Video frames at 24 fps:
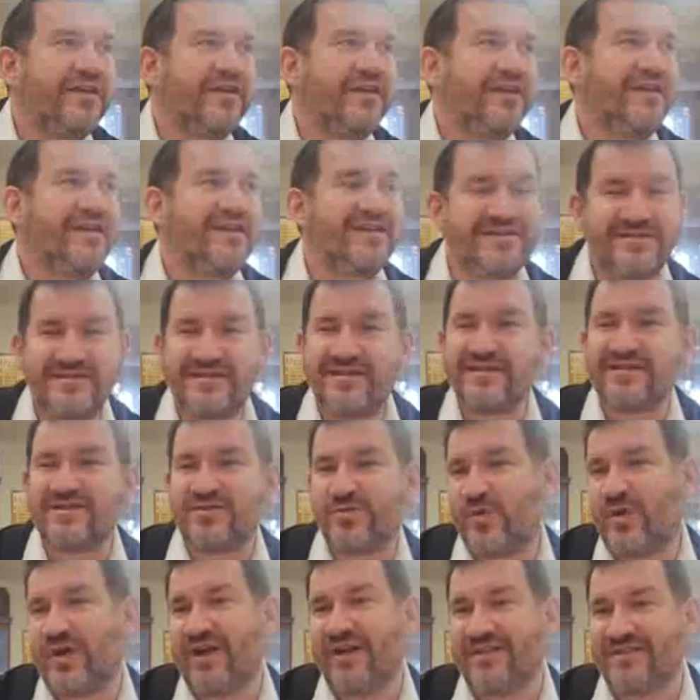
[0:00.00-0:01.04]
he's still
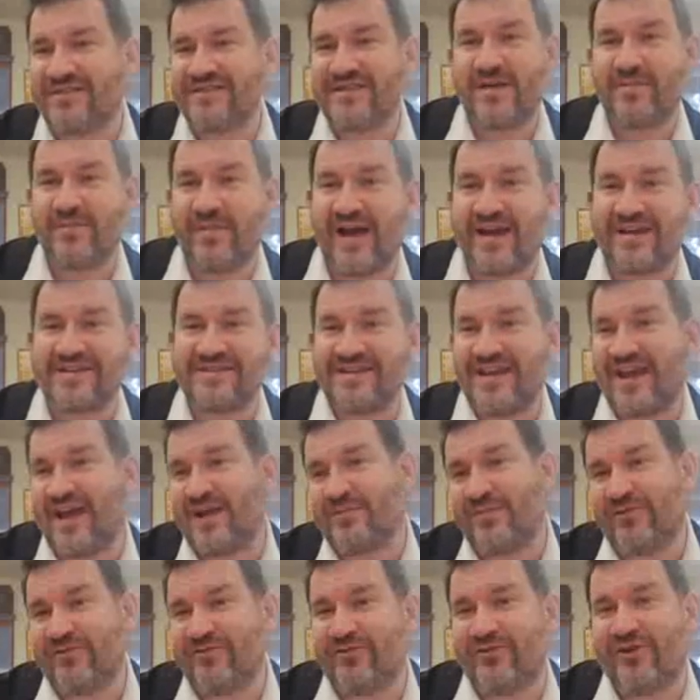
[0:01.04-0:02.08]
swinging the same axe he had
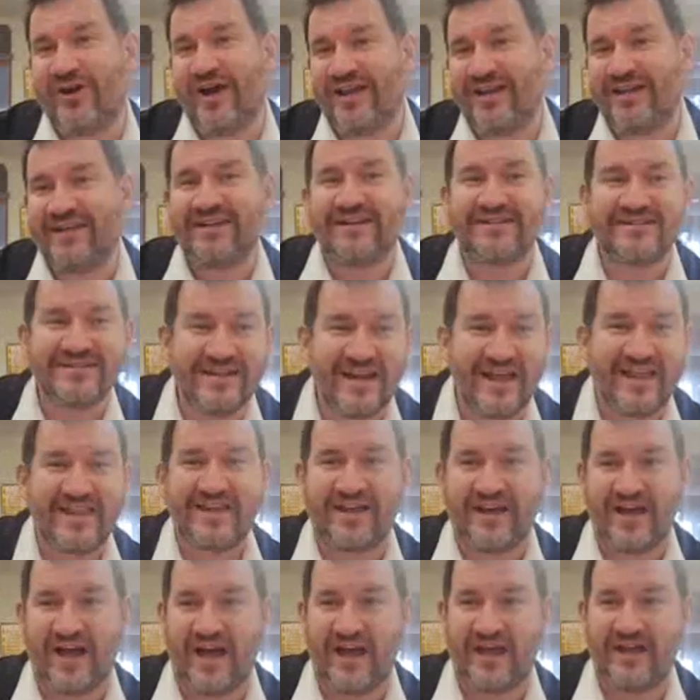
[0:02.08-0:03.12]
beforehand. He kills another
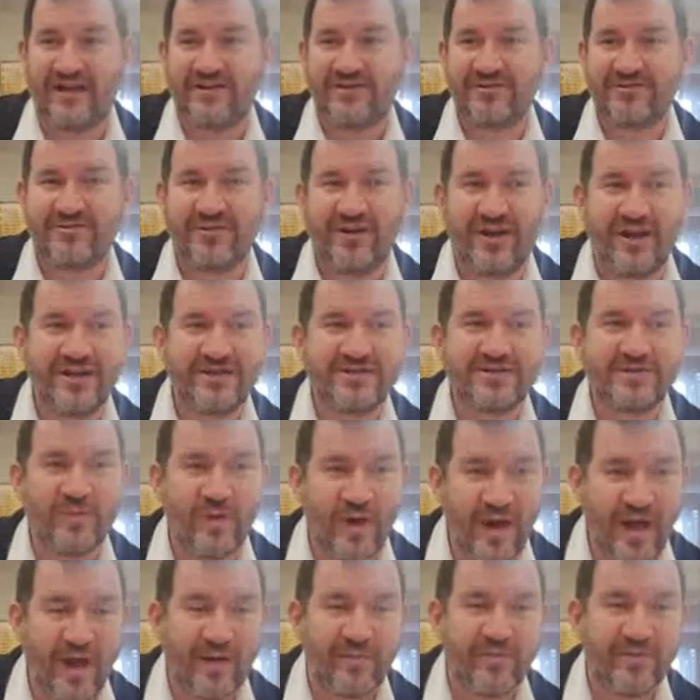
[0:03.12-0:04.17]
guy. Right? So
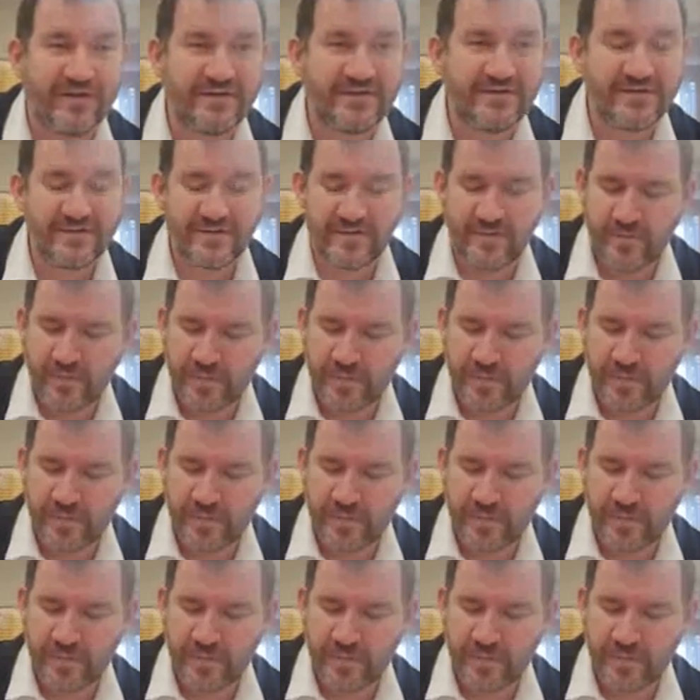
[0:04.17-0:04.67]
what happens?